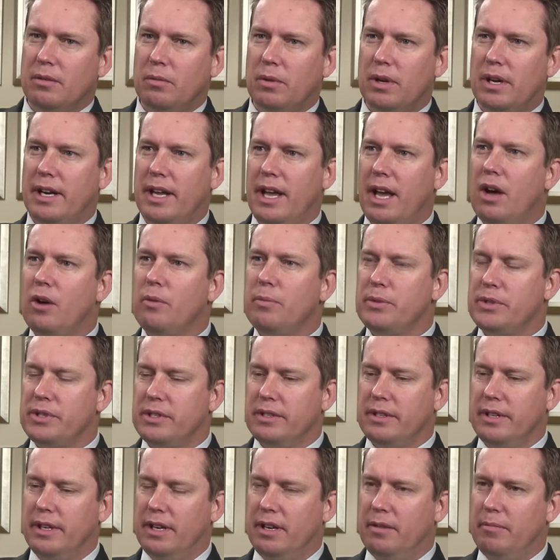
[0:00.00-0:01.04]
Well, it
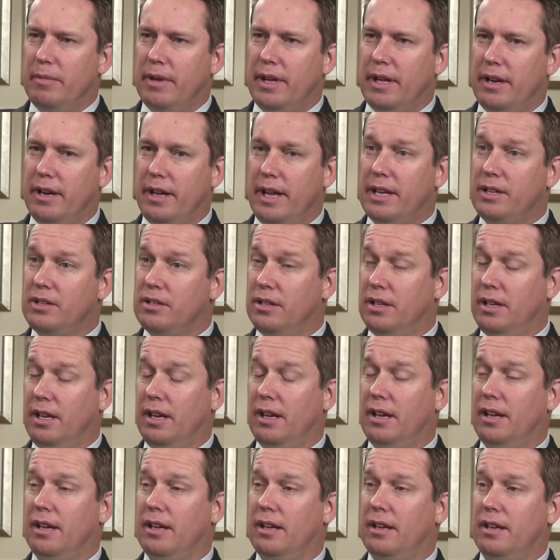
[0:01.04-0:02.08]
helps in actually
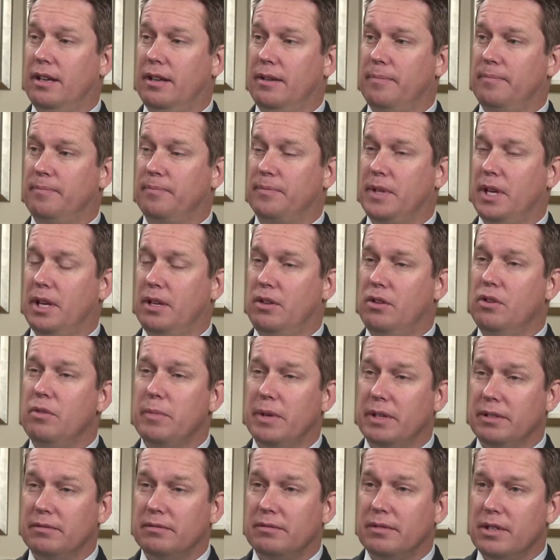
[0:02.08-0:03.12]
a
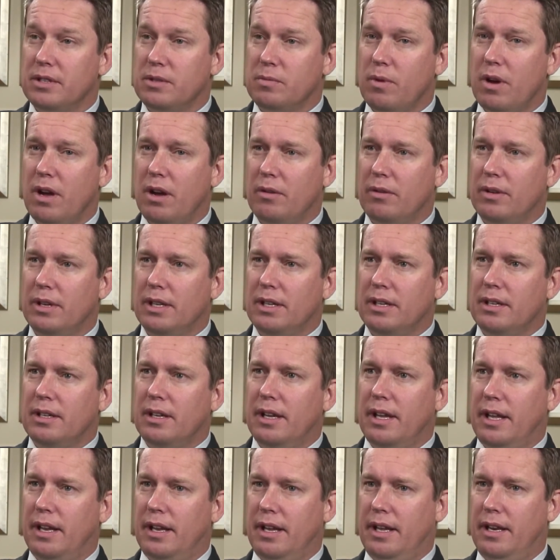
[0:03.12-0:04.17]
human as well,
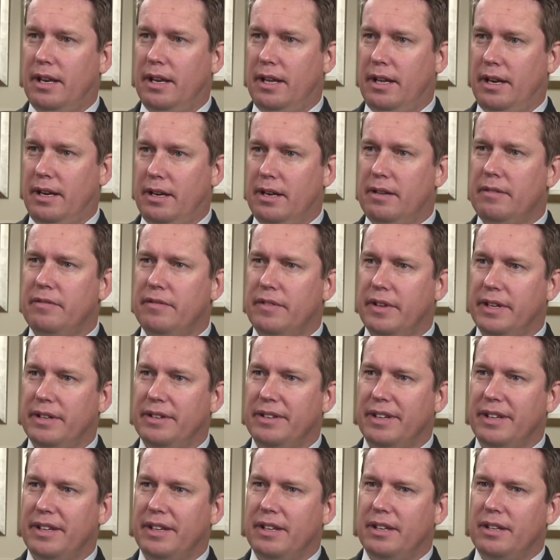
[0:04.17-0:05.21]
and an
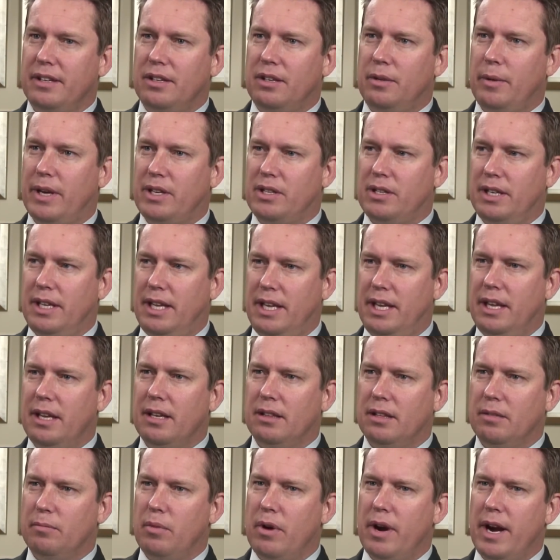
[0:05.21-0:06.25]
infant, to actually
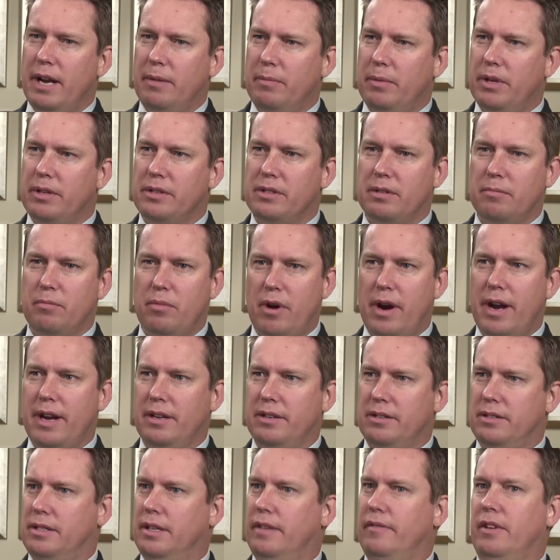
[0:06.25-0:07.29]
heal the brain, because the
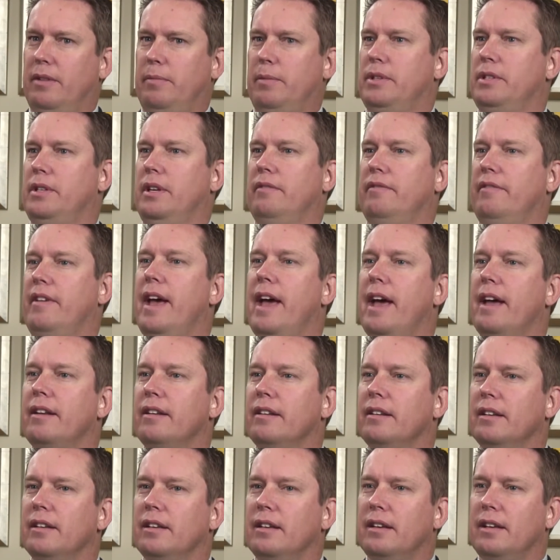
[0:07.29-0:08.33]
brain is 70% fat,
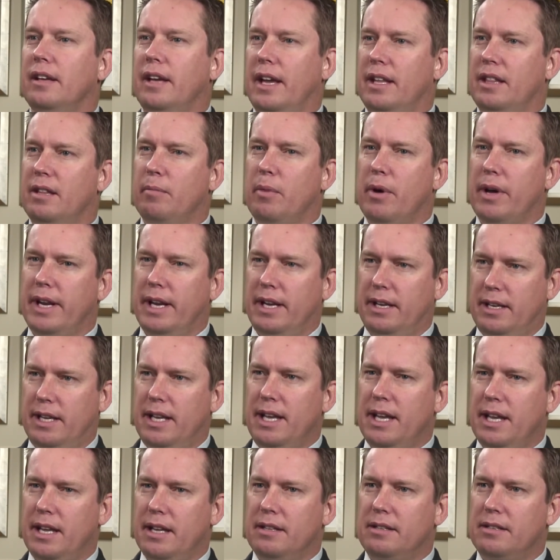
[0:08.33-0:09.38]
and the body
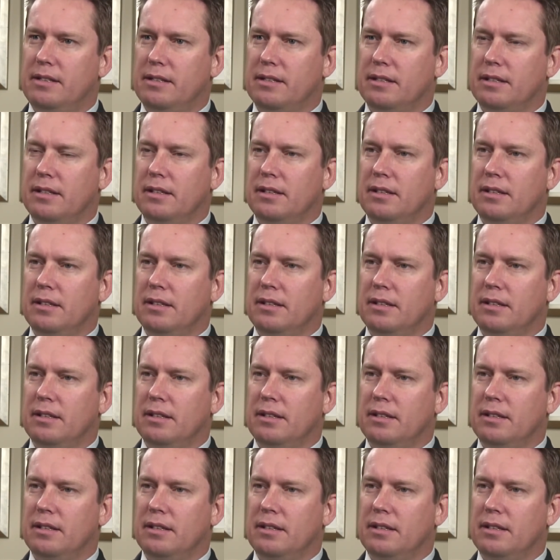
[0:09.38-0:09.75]
needs